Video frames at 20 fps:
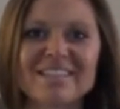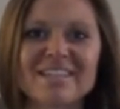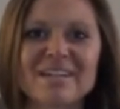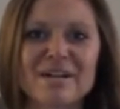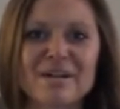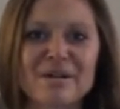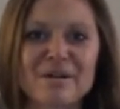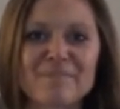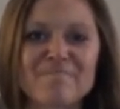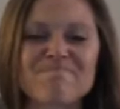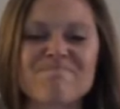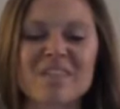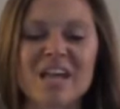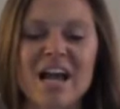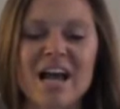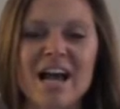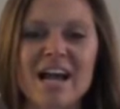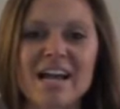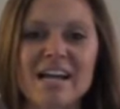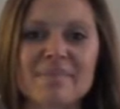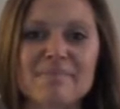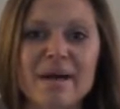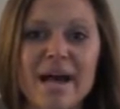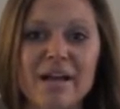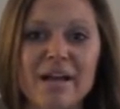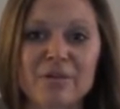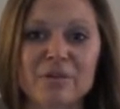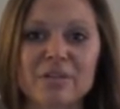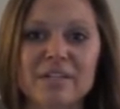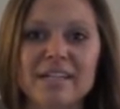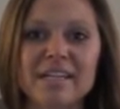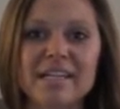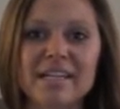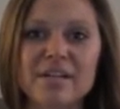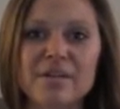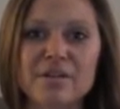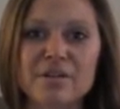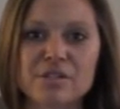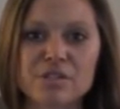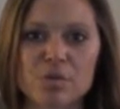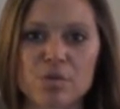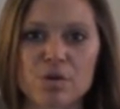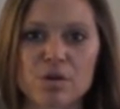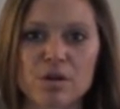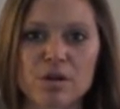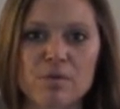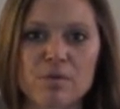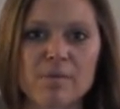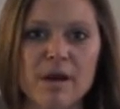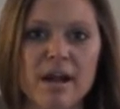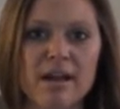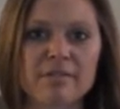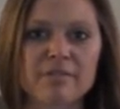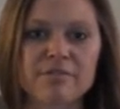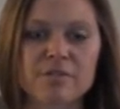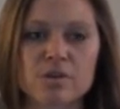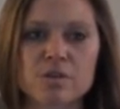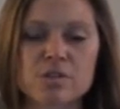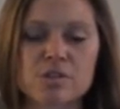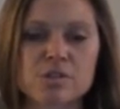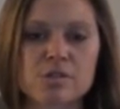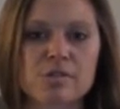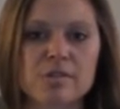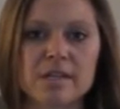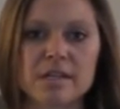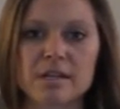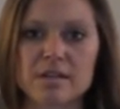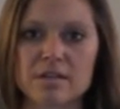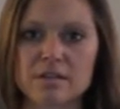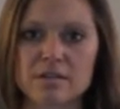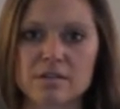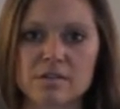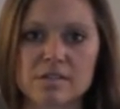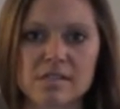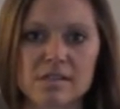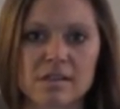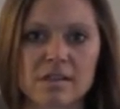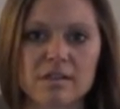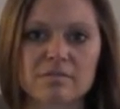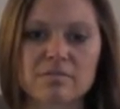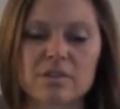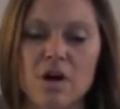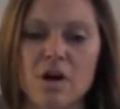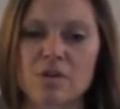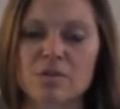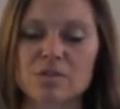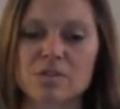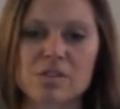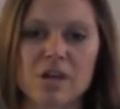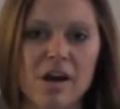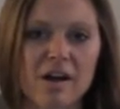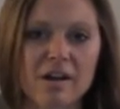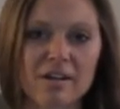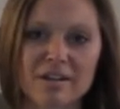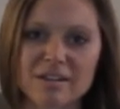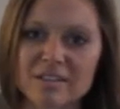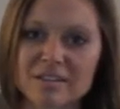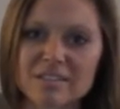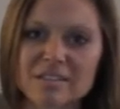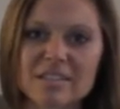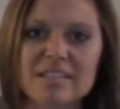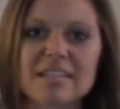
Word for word: Um, I battled an eating disorder my first two years of college soccer.